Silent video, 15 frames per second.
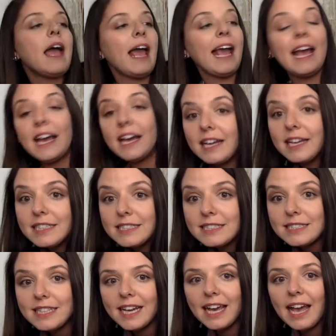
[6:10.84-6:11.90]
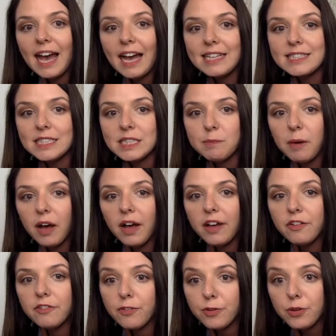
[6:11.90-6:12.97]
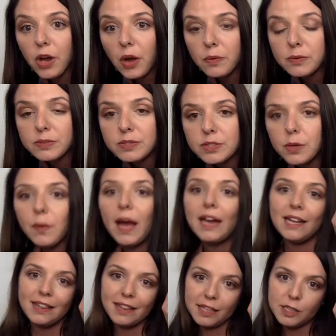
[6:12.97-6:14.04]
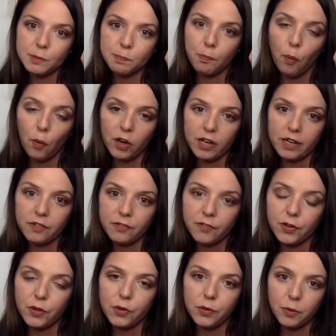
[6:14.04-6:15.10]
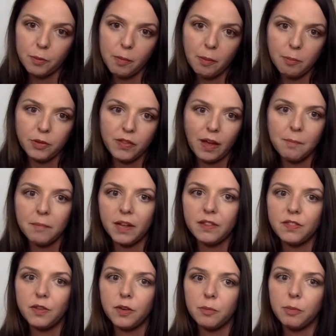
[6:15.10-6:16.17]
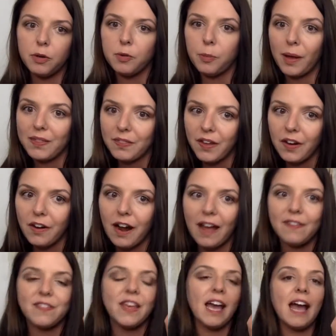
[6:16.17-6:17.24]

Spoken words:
and it has a spot for notes. So anything important for you to remember that month, you can put it right there at the